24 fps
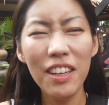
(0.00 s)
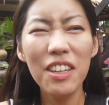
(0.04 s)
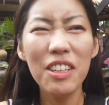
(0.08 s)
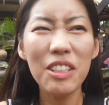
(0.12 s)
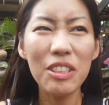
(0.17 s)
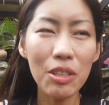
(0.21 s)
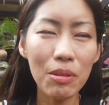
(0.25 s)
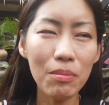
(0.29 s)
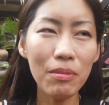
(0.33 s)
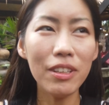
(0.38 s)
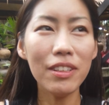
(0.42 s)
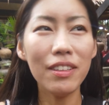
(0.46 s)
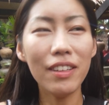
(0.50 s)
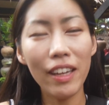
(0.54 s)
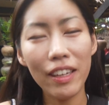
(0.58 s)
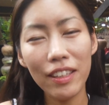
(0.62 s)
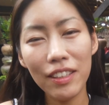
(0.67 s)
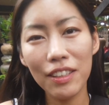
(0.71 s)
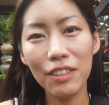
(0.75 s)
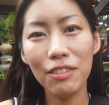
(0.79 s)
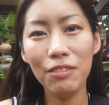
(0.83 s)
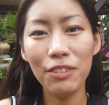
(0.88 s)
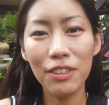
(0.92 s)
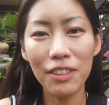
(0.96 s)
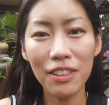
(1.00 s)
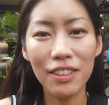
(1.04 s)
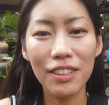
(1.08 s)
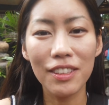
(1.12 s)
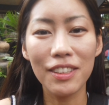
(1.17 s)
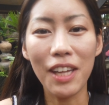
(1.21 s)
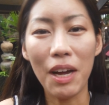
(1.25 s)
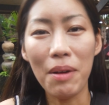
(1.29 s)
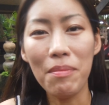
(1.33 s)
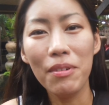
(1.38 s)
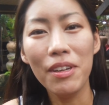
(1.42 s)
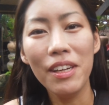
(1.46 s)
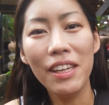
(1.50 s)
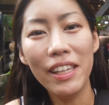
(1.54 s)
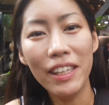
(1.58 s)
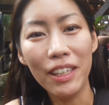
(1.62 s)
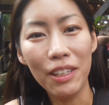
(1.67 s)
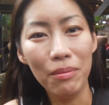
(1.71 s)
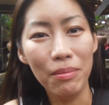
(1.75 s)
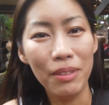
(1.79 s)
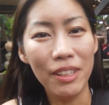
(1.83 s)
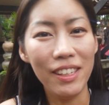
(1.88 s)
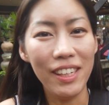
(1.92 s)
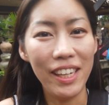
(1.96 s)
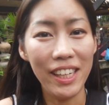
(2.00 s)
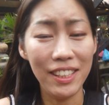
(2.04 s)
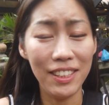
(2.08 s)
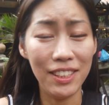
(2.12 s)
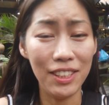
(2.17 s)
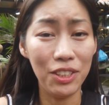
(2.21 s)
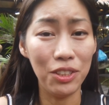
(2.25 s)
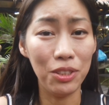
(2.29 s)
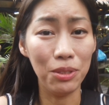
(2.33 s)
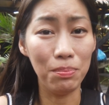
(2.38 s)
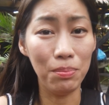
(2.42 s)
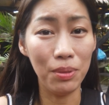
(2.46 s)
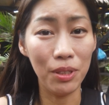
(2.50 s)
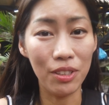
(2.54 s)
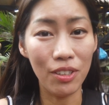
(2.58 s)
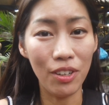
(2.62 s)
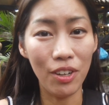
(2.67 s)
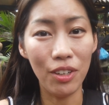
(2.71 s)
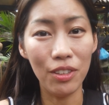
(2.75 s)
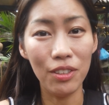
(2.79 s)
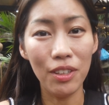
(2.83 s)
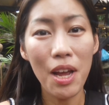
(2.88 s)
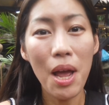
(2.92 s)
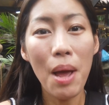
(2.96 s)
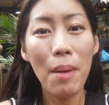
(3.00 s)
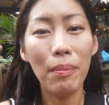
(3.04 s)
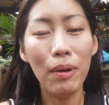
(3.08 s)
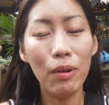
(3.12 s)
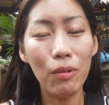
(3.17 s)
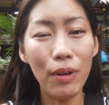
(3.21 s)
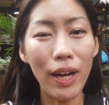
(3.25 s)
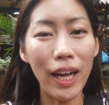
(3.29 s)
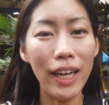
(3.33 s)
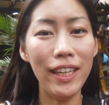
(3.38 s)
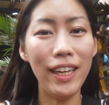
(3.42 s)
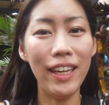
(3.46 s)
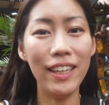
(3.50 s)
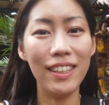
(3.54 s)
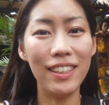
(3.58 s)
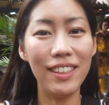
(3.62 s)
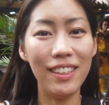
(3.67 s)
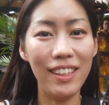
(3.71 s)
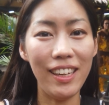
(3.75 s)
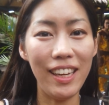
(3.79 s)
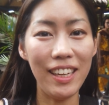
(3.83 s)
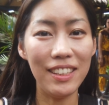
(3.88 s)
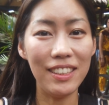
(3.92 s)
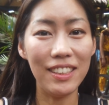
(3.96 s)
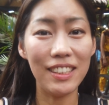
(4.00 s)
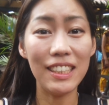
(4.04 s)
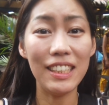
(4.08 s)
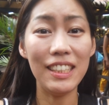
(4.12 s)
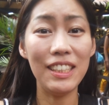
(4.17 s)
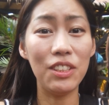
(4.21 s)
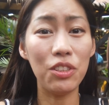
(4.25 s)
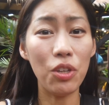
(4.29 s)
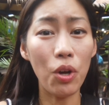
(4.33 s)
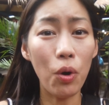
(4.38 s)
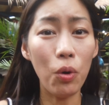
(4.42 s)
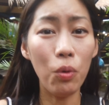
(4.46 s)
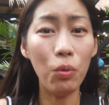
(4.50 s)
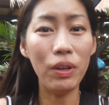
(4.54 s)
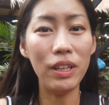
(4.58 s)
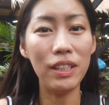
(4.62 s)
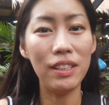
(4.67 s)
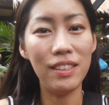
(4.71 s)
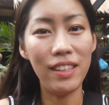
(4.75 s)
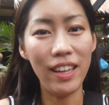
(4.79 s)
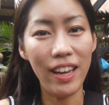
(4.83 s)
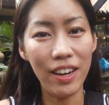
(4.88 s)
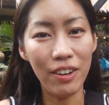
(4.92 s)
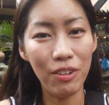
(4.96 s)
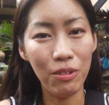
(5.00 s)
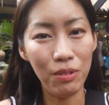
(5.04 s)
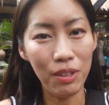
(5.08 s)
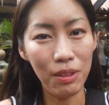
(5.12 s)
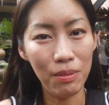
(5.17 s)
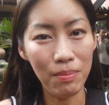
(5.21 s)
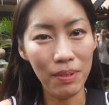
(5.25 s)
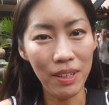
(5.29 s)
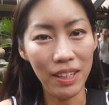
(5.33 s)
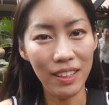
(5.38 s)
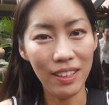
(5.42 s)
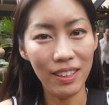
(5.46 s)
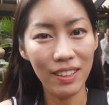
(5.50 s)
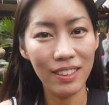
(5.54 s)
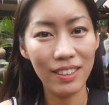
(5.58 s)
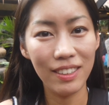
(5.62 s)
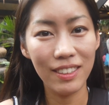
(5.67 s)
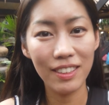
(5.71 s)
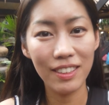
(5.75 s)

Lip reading: Some other ND filters I'm a little bit lazy to put on, but wide angle lens is always there with me.